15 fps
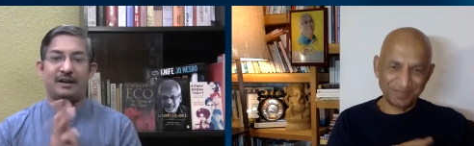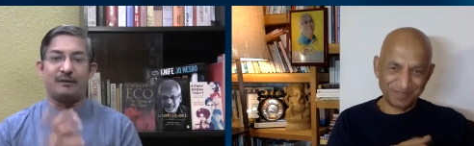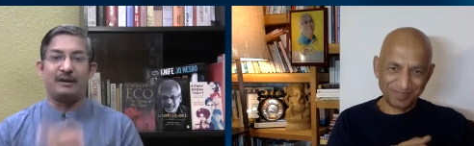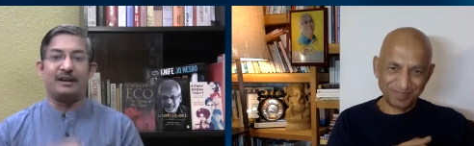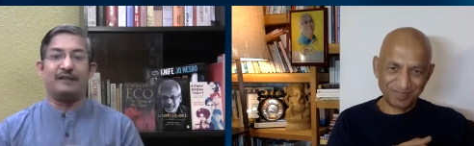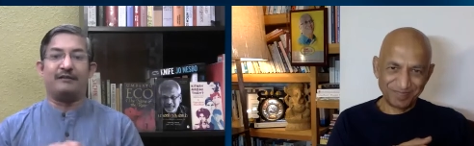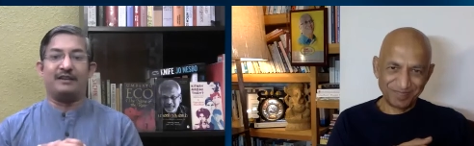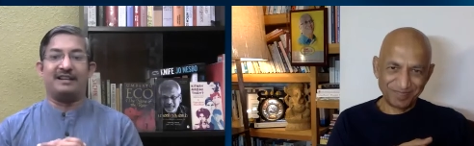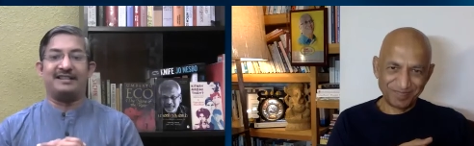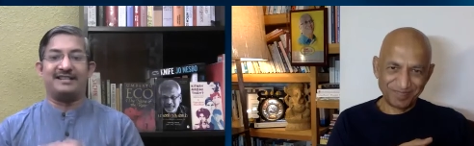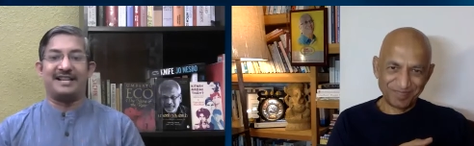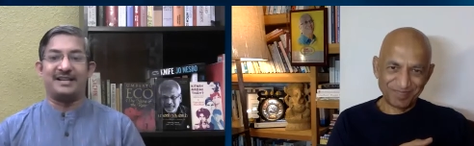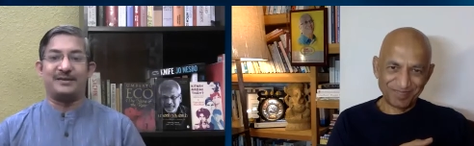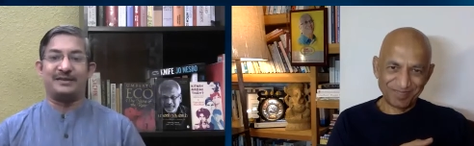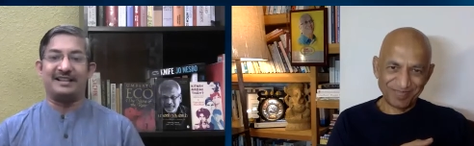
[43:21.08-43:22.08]
Speaker 1: your wonderful
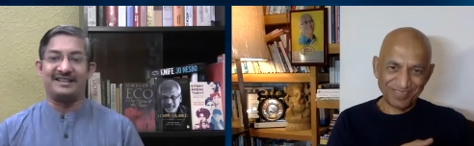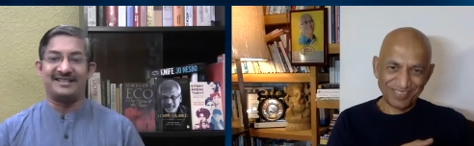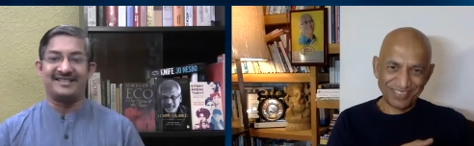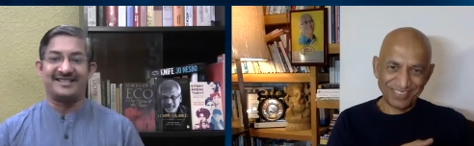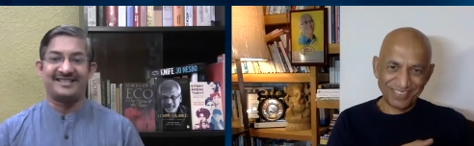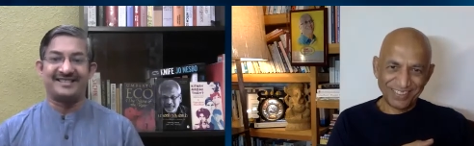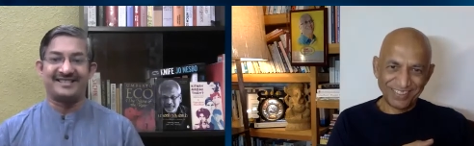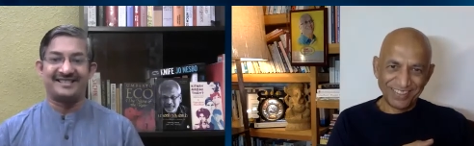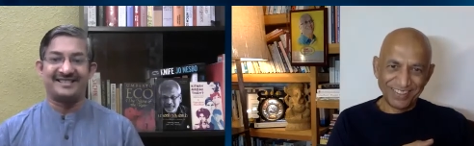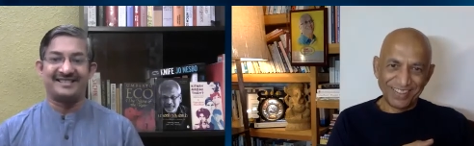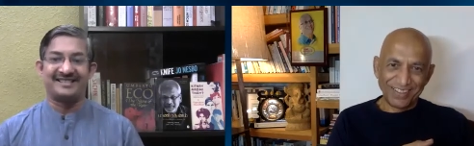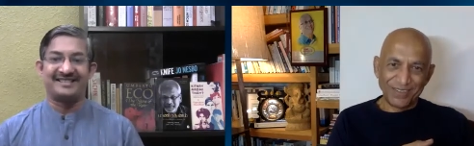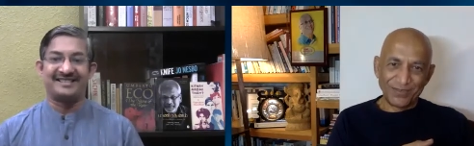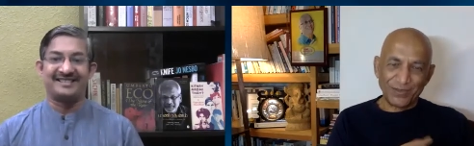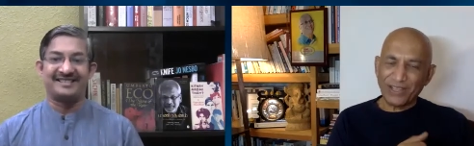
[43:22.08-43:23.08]
insights with us.
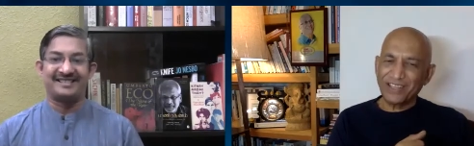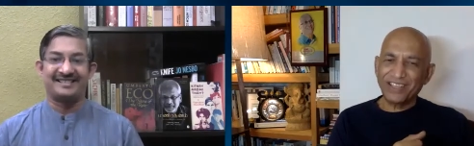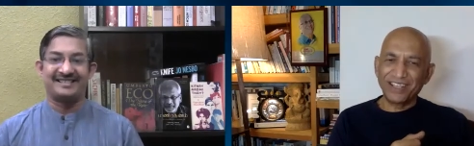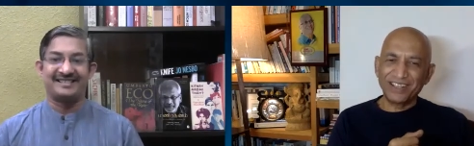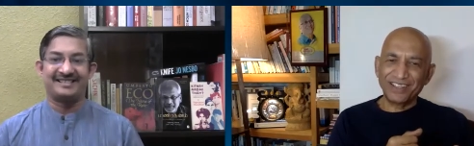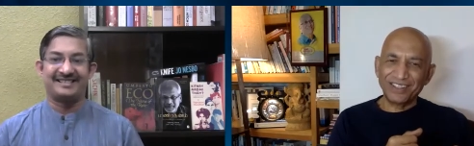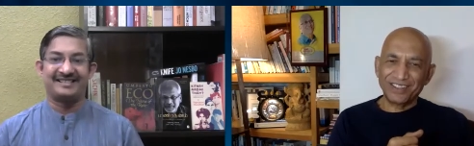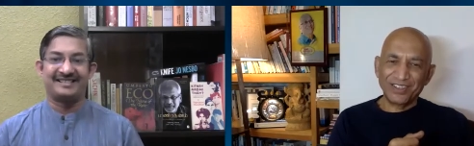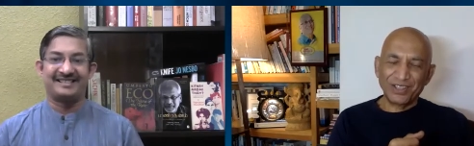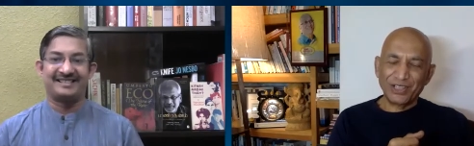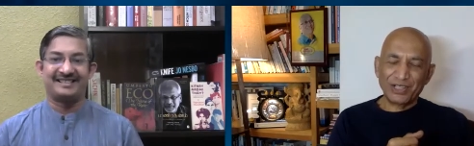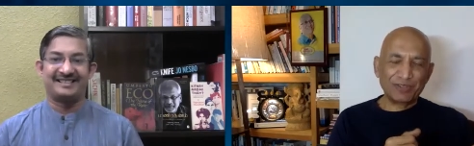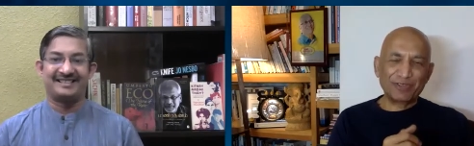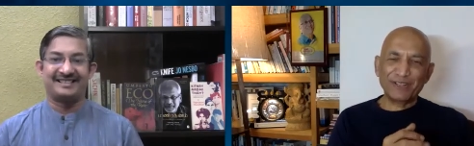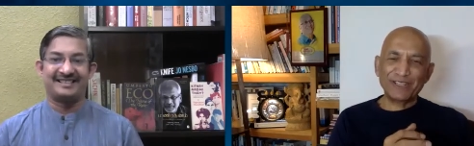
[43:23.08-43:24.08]
Speaker 2: Venky, the
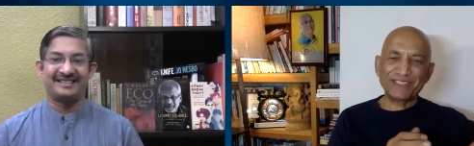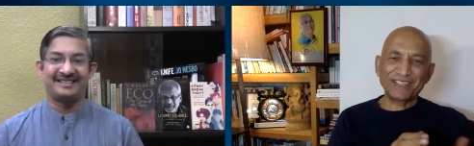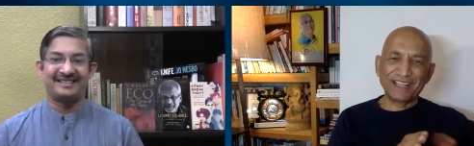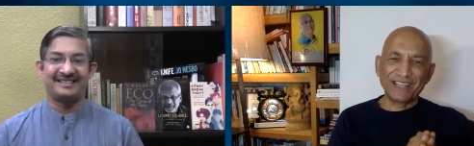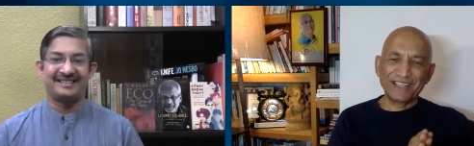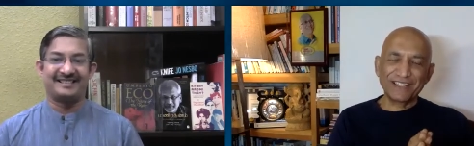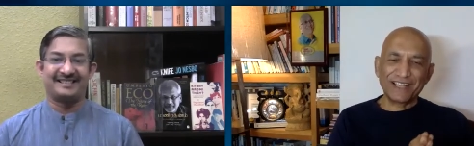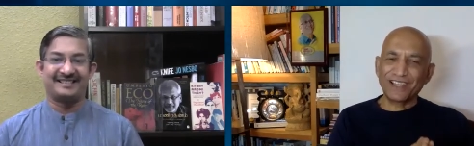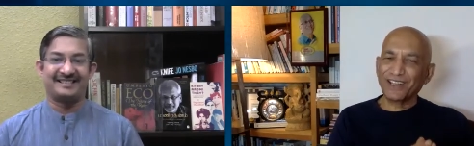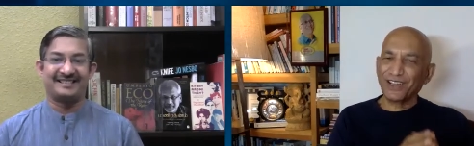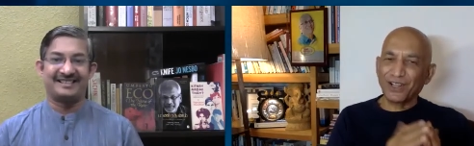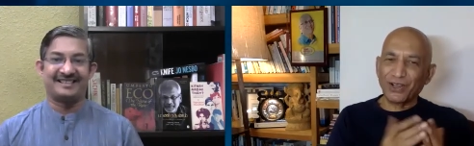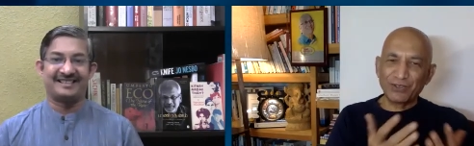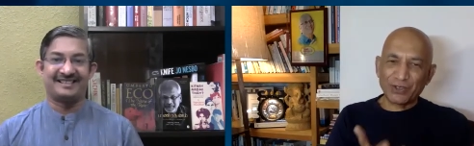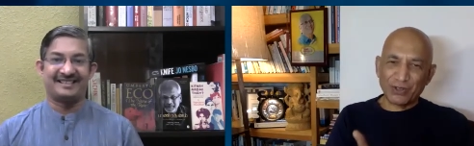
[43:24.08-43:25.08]
first thing is I
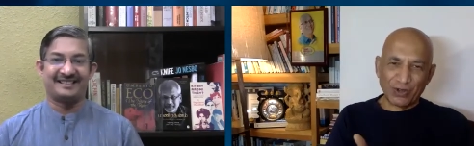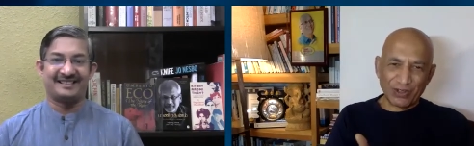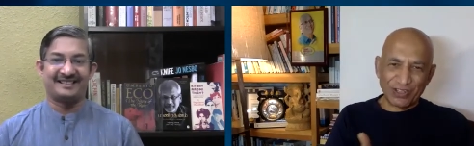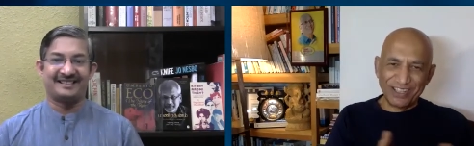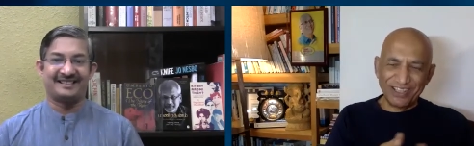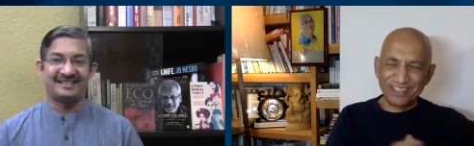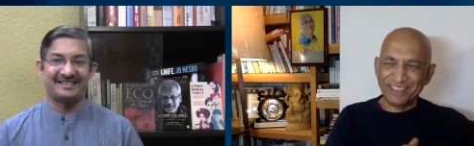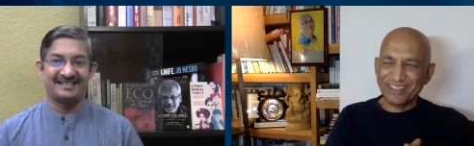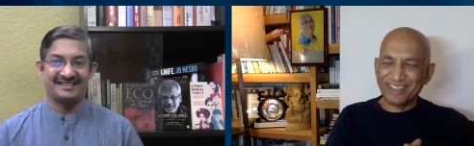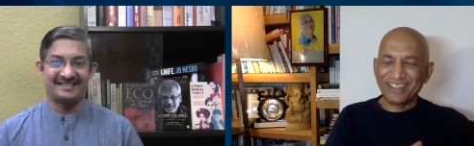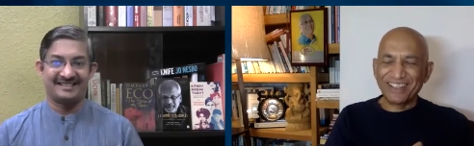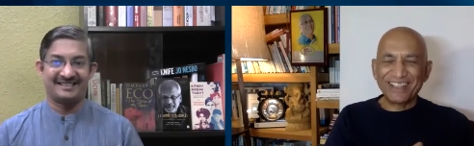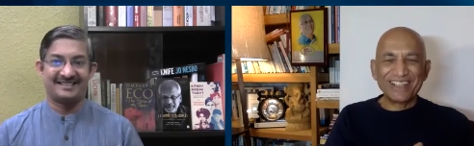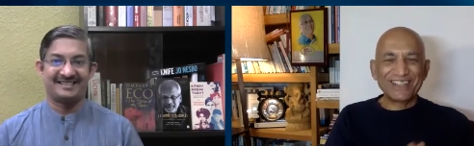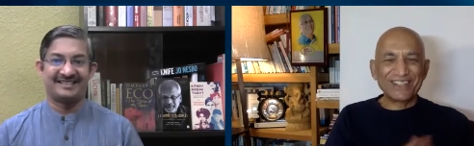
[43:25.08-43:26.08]
love talking.
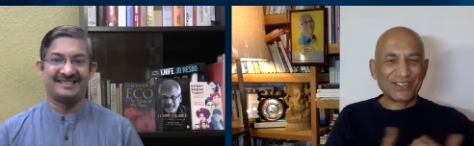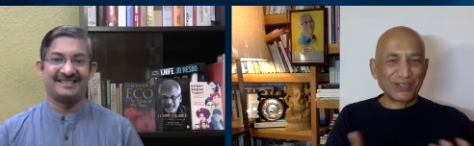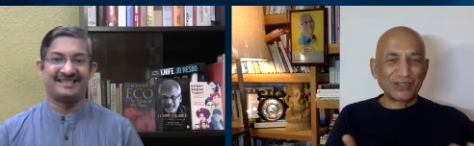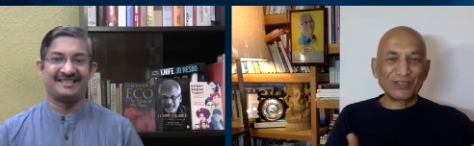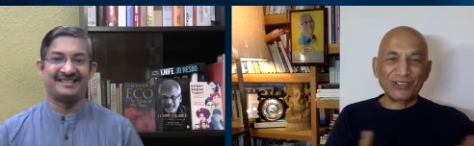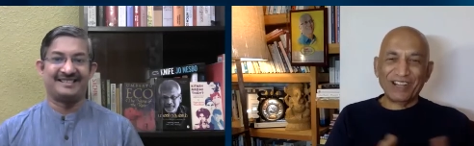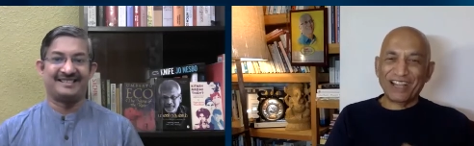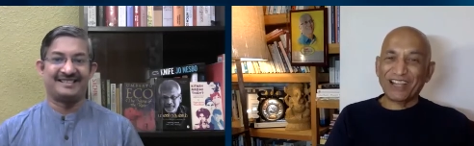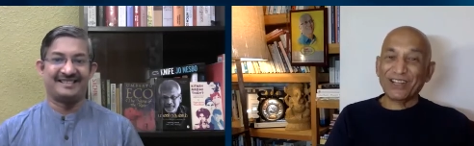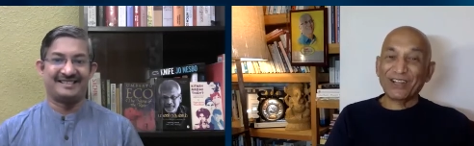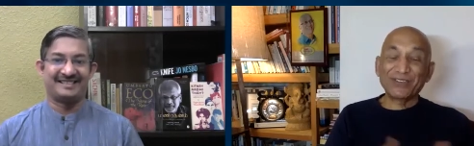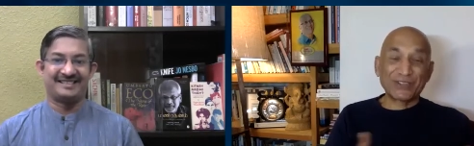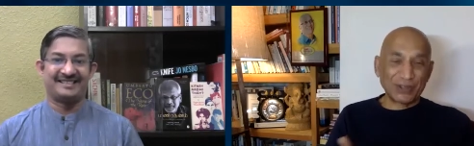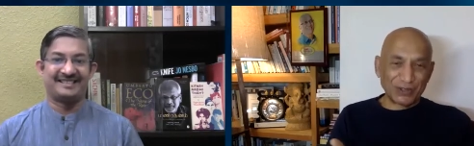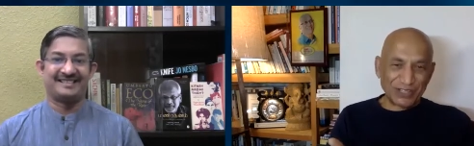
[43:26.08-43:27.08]
Two, I love
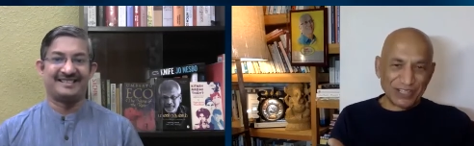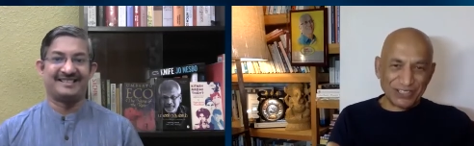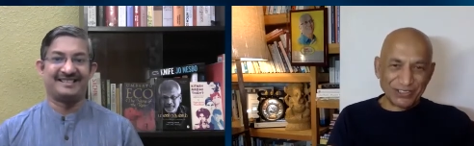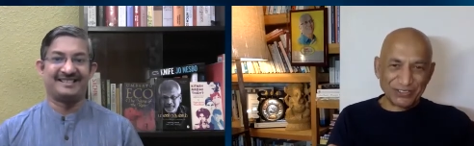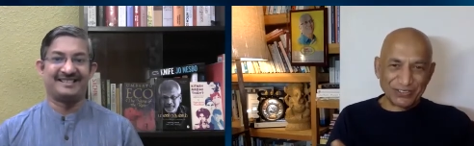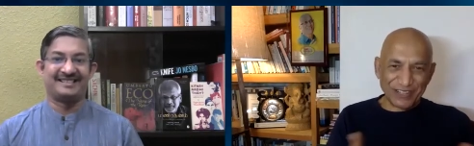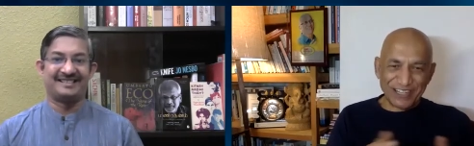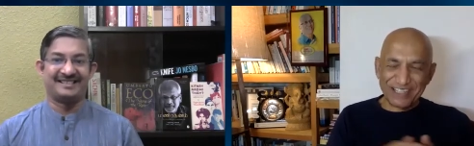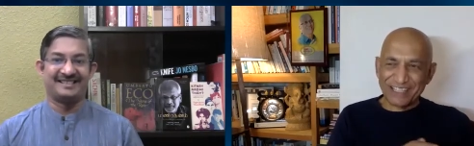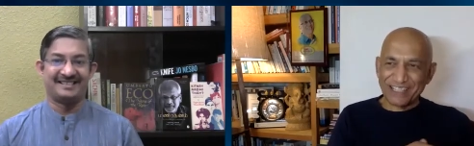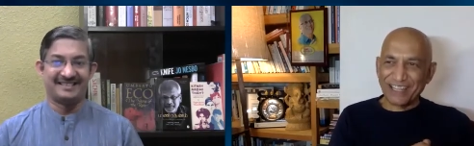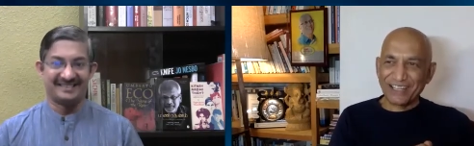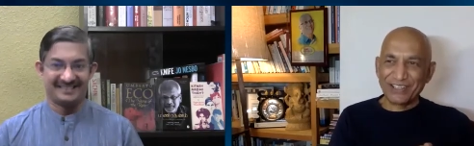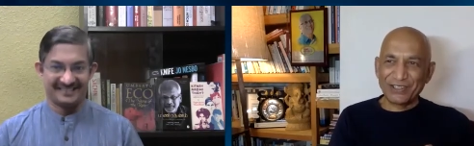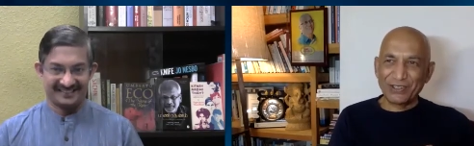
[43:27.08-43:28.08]
talking to friends
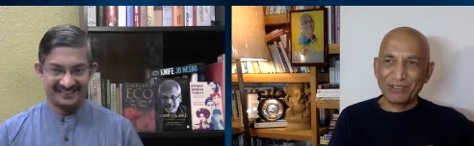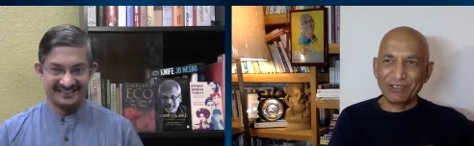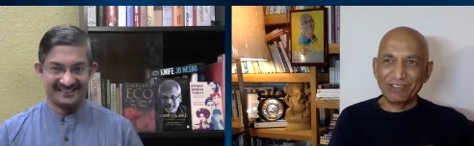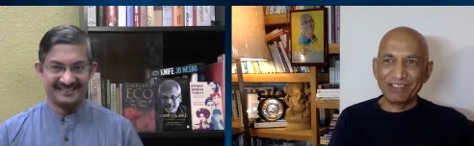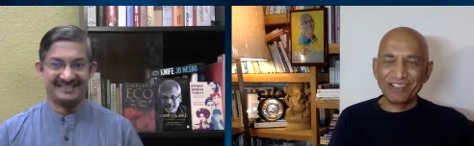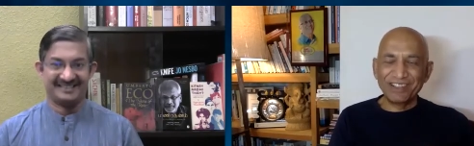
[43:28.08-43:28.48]
like you.